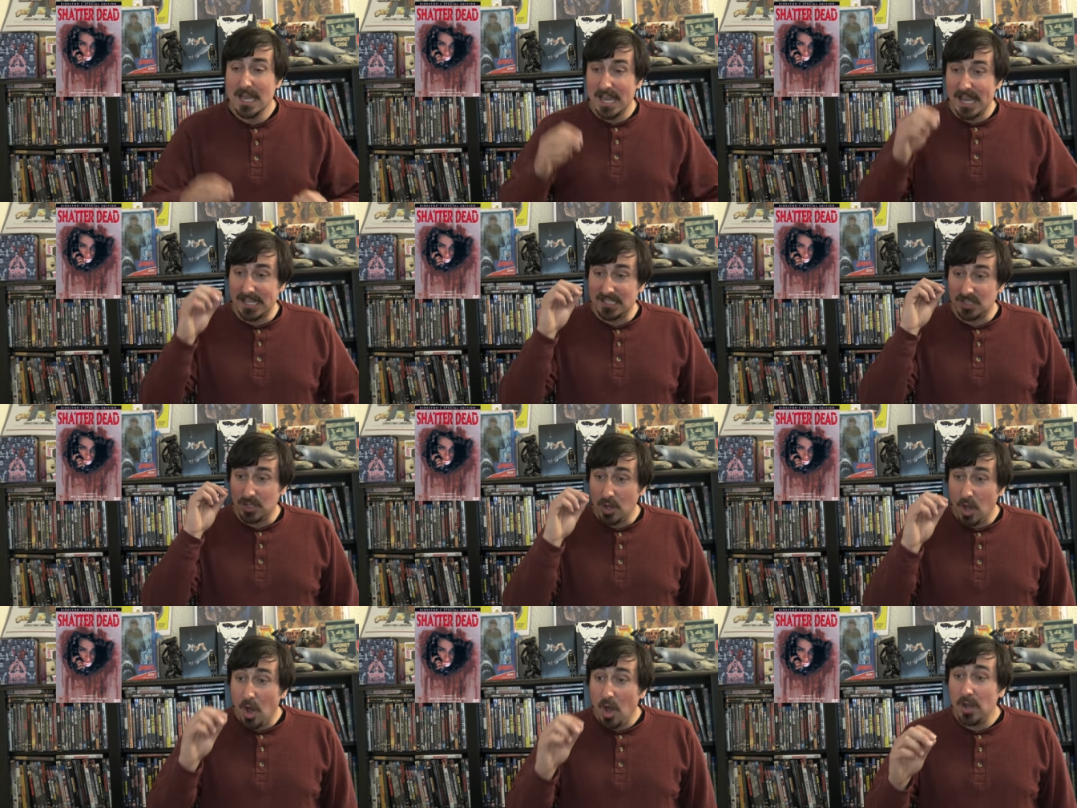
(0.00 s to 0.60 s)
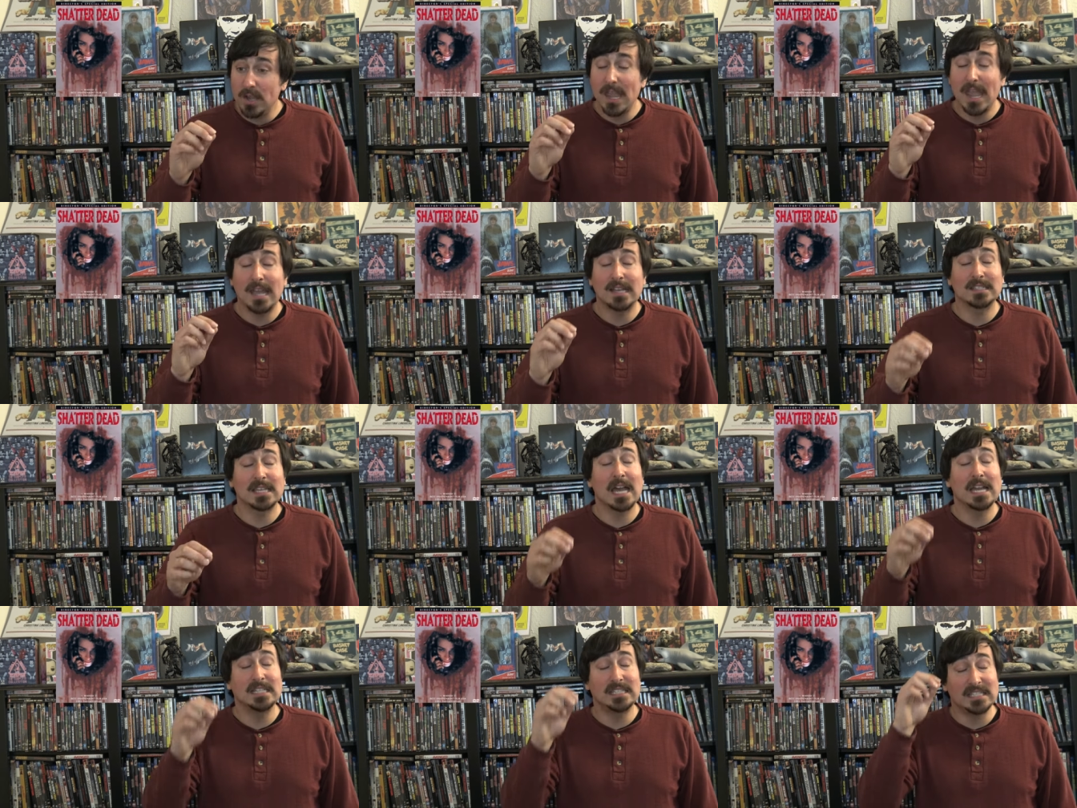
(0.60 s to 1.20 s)
as long
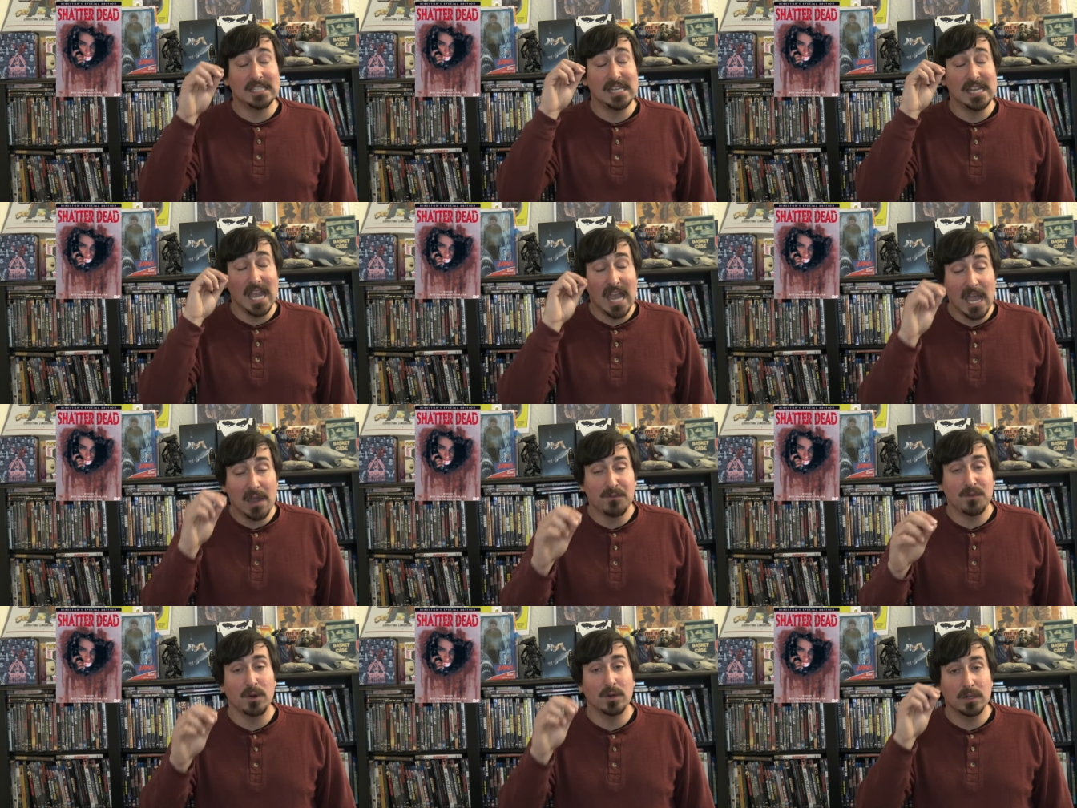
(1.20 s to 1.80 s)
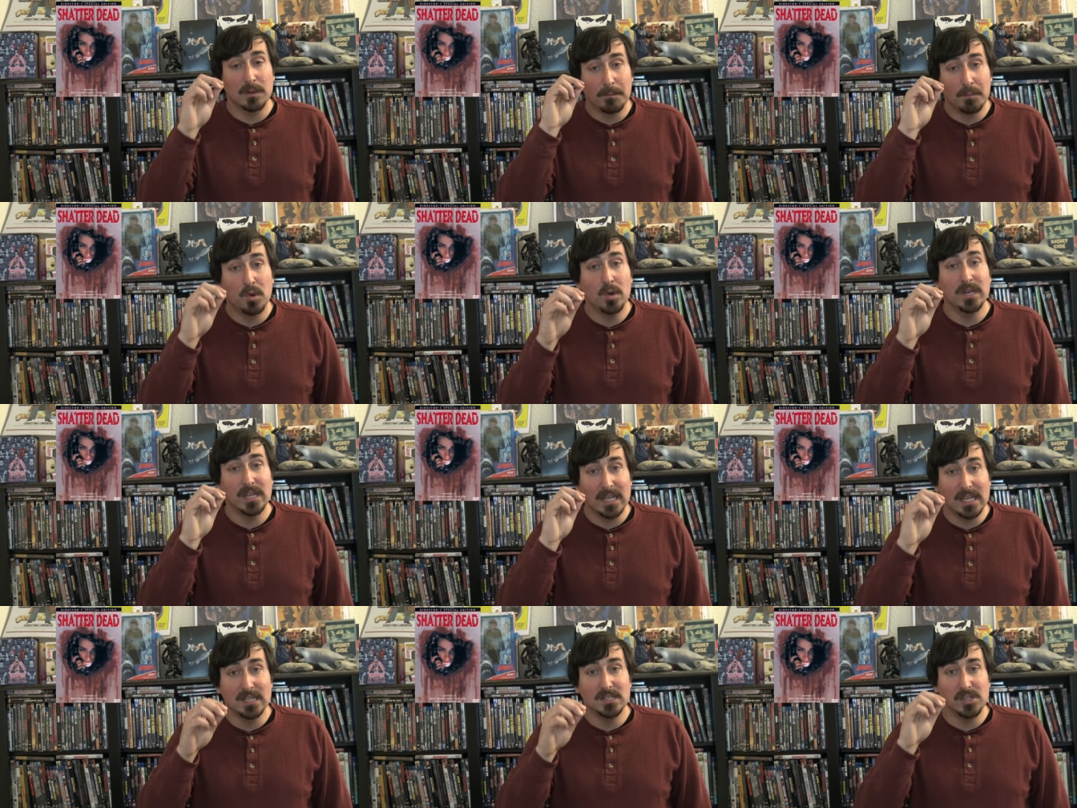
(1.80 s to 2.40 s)
as I see effort
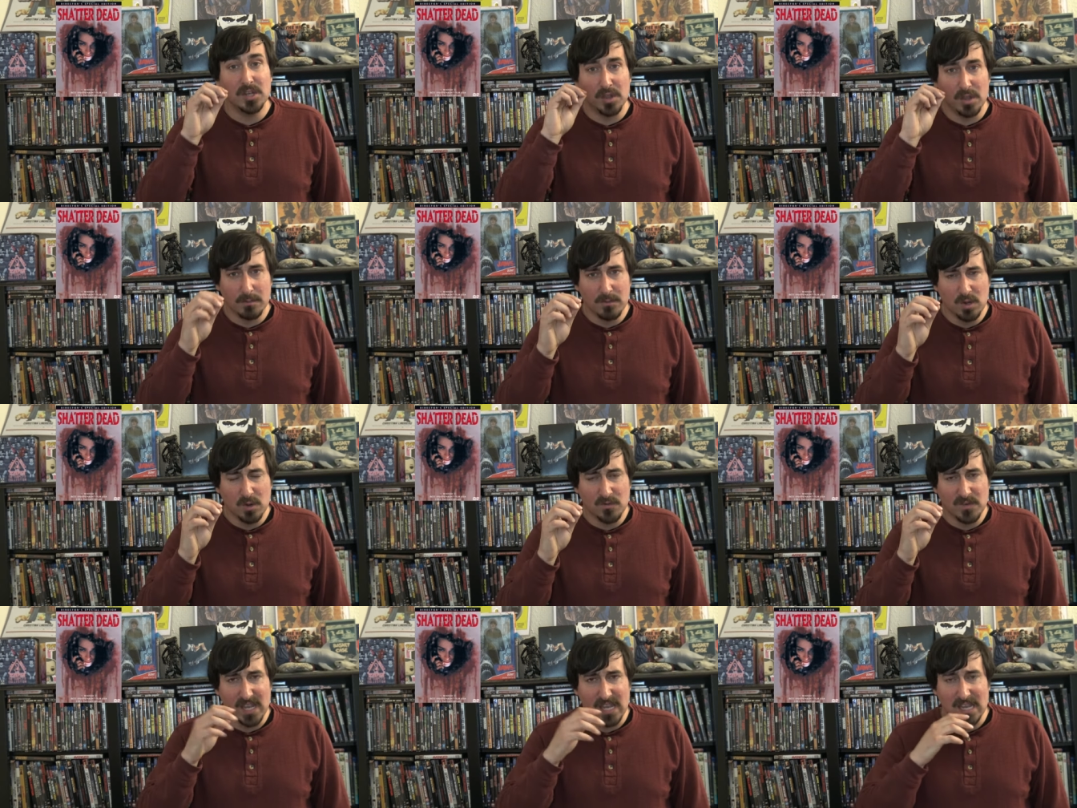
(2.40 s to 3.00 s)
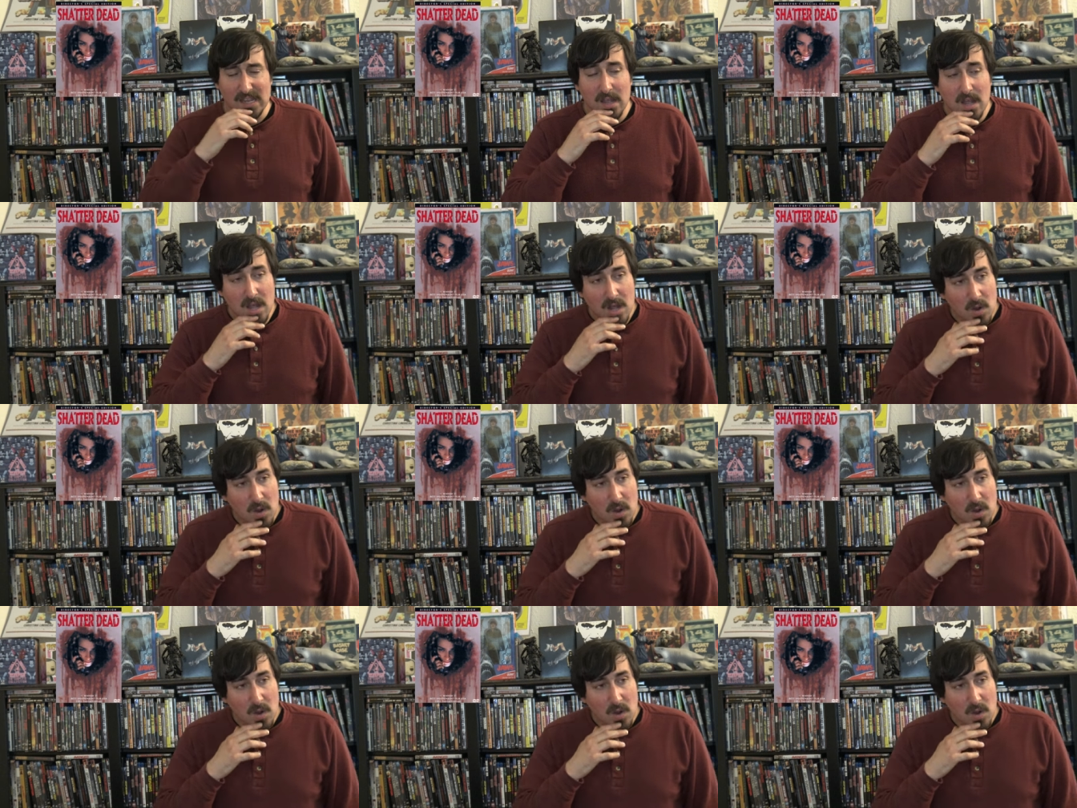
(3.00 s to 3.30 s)
put into the movie.